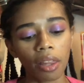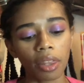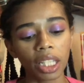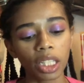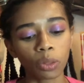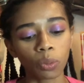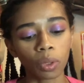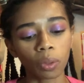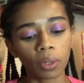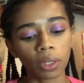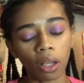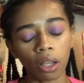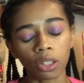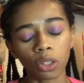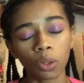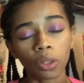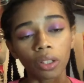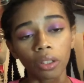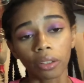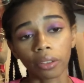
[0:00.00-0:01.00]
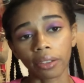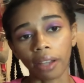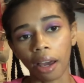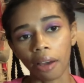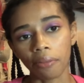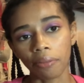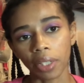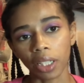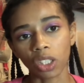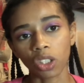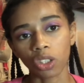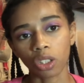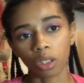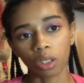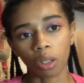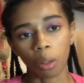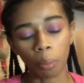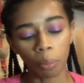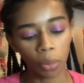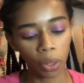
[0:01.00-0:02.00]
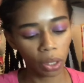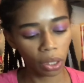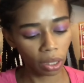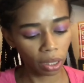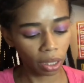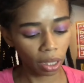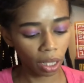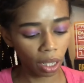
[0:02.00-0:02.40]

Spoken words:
this one was also another nonfiction book.